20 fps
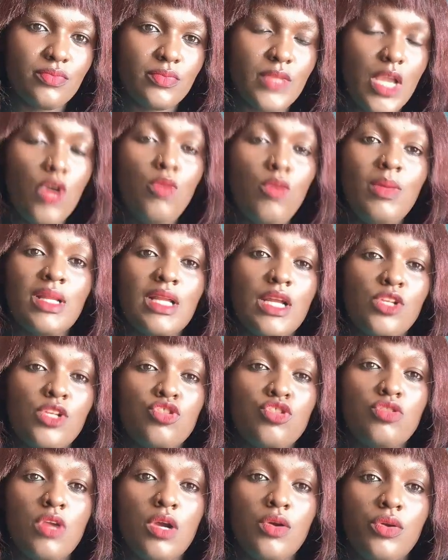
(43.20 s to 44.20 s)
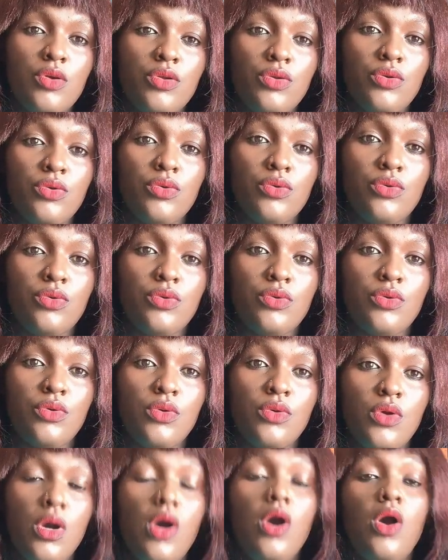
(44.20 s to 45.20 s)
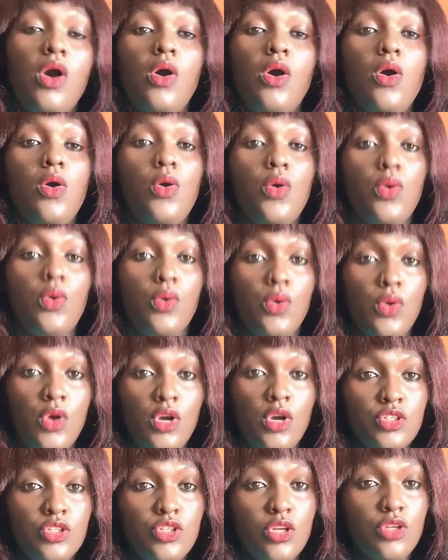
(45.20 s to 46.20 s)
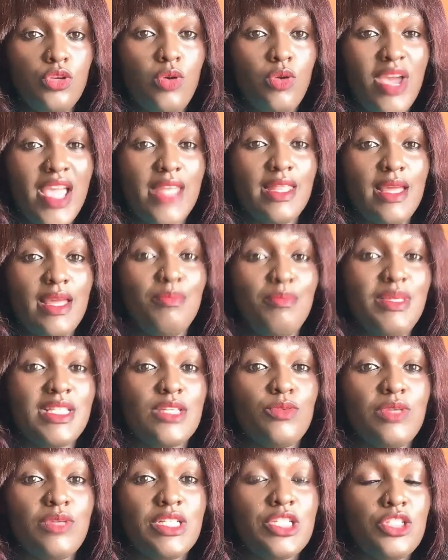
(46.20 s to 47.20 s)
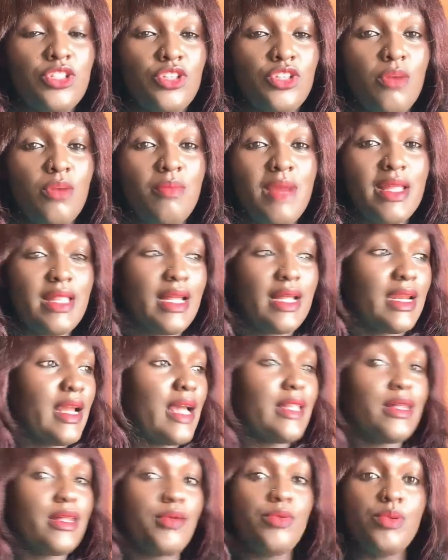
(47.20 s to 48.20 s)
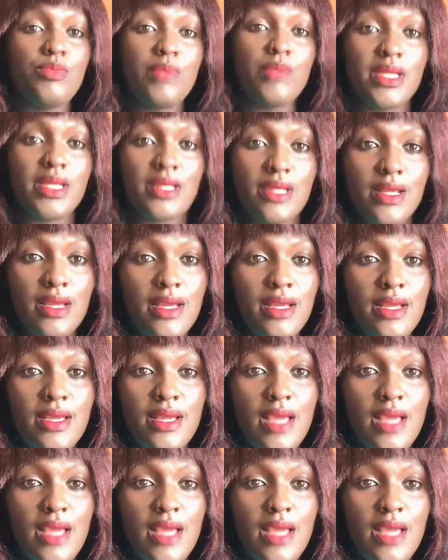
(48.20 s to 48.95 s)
A woman can strangle you. Oh, so you were there busy wishing your mother and other women, eh?